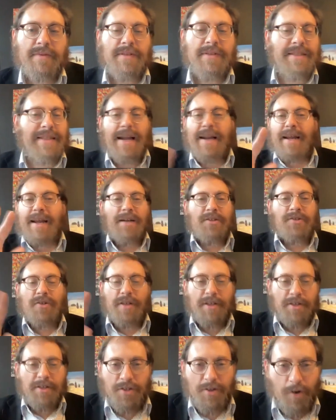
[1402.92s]
It's not a
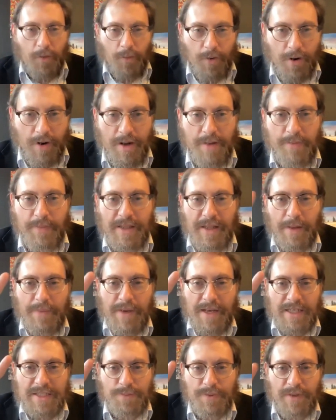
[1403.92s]
contradiction, don't worry, but let me
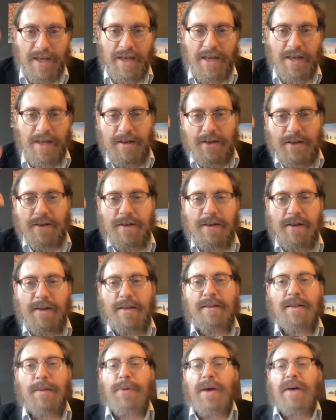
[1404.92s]
explain
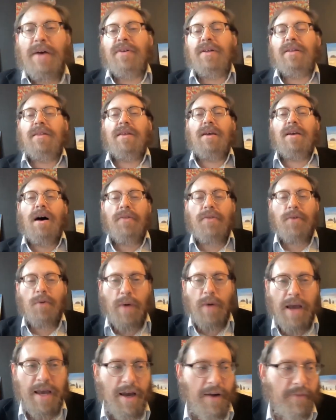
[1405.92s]
the pivot, the other
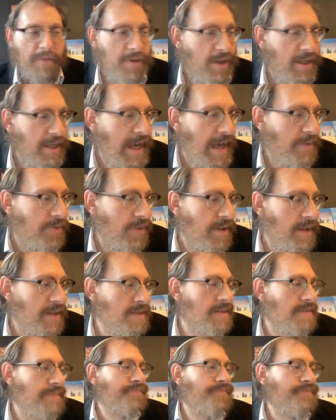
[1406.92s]
way of looking at
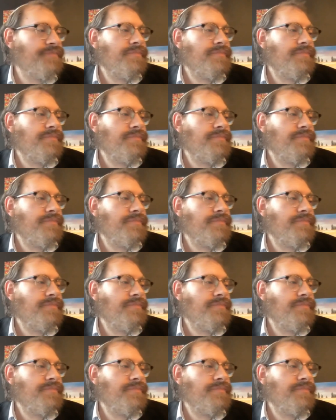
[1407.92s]
things.